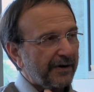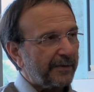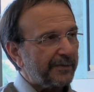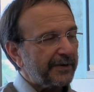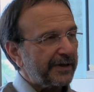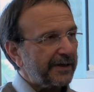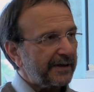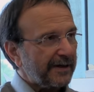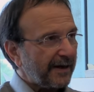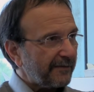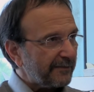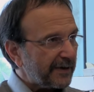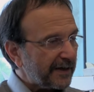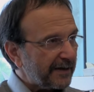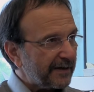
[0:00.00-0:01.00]
the company and
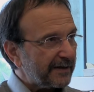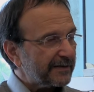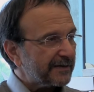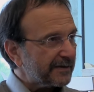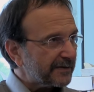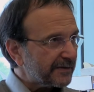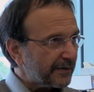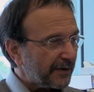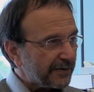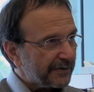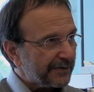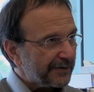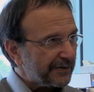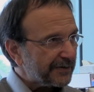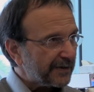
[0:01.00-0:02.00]
have meetings and talk
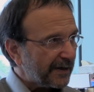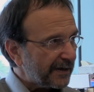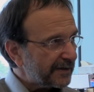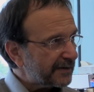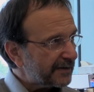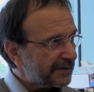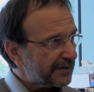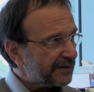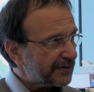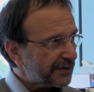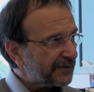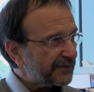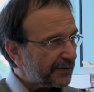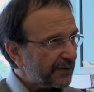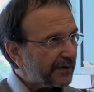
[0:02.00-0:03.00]
to your scientists and
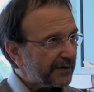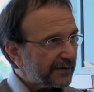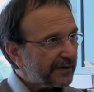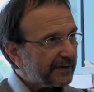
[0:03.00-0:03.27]
so forth?